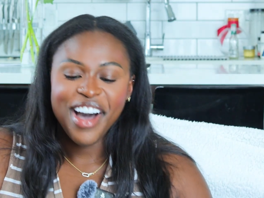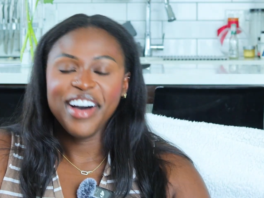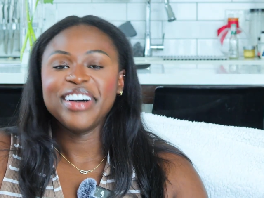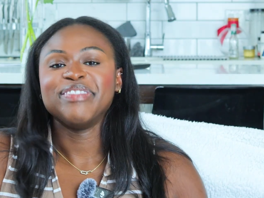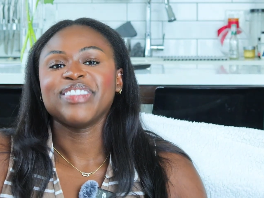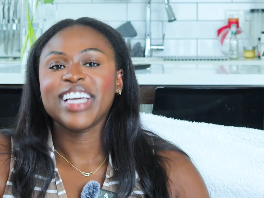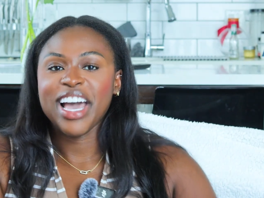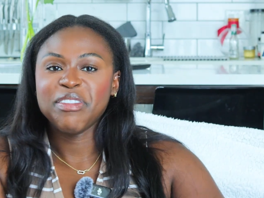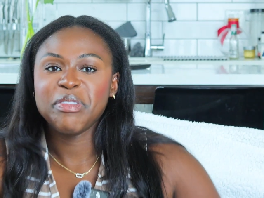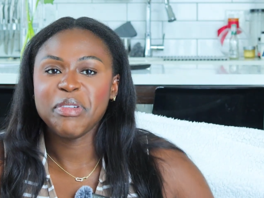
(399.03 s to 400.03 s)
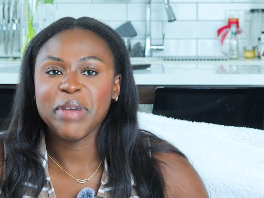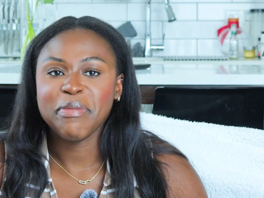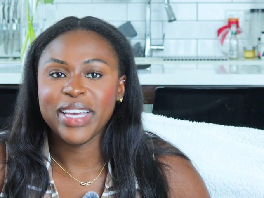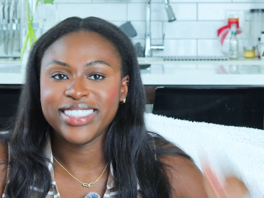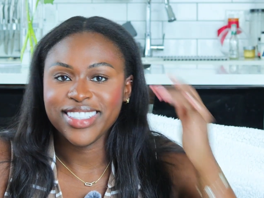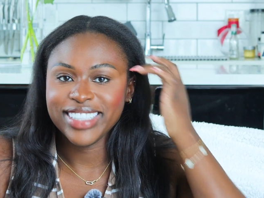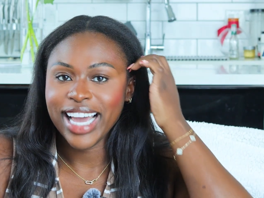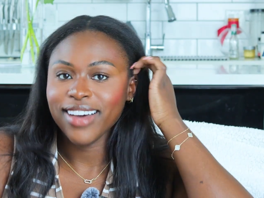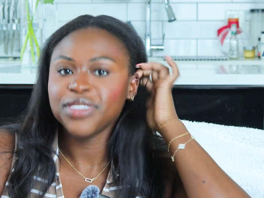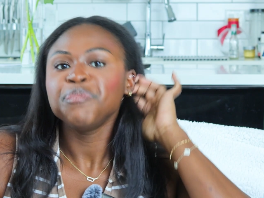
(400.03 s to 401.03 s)
um, okay, I'm gonna put my banjo
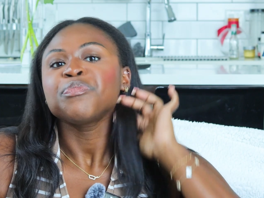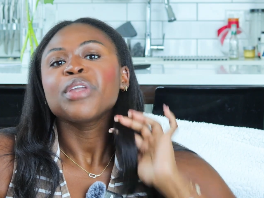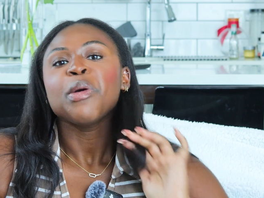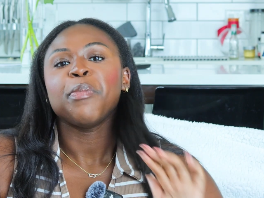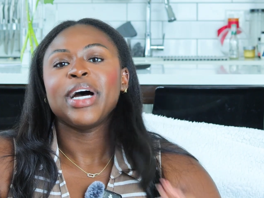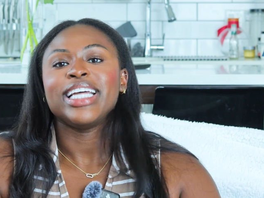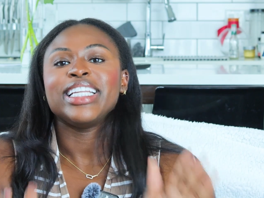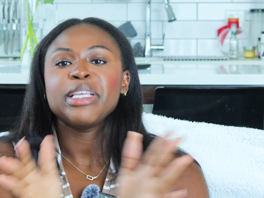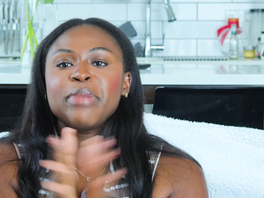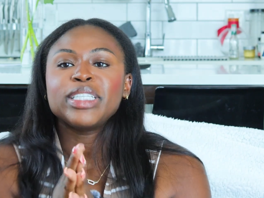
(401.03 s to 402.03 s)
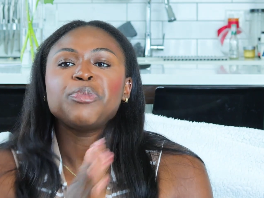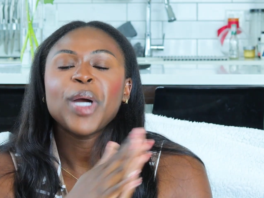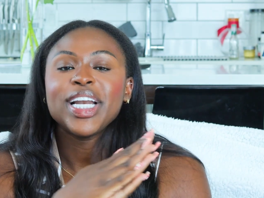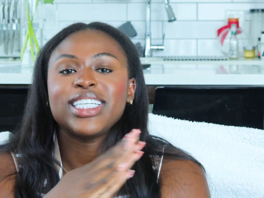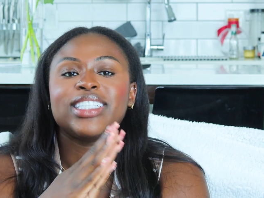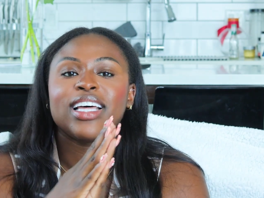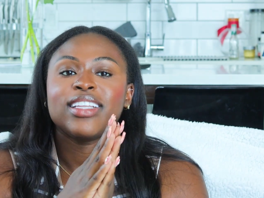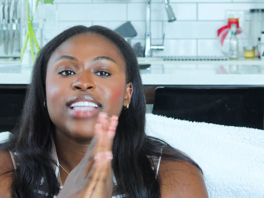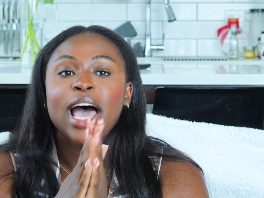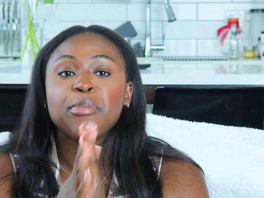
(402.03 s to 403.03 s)
down. But the best part is
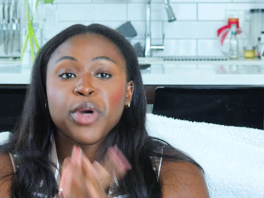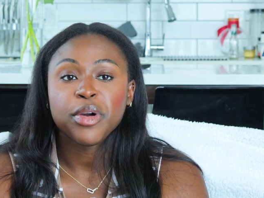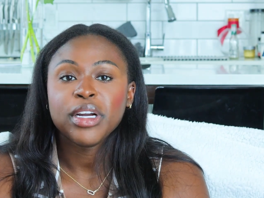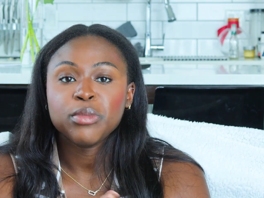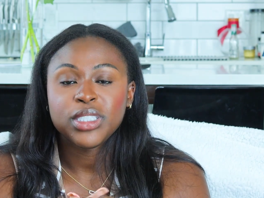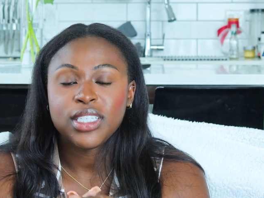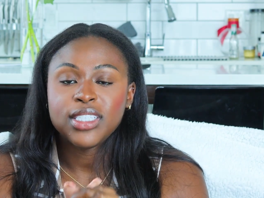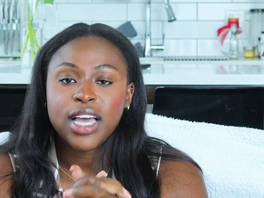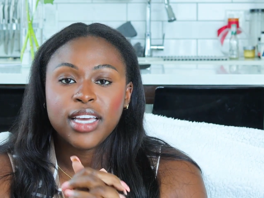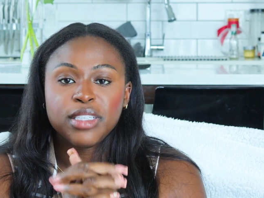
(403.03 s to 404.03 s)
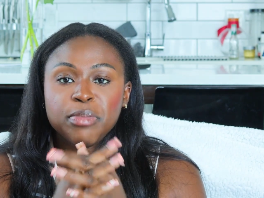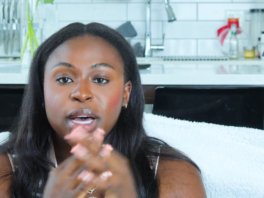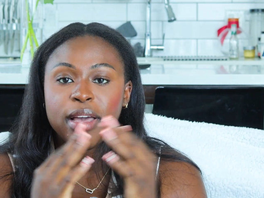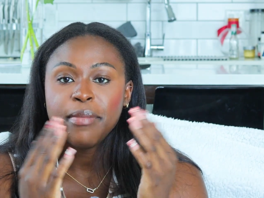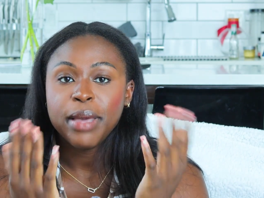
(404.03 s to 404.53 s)
that that program was designed by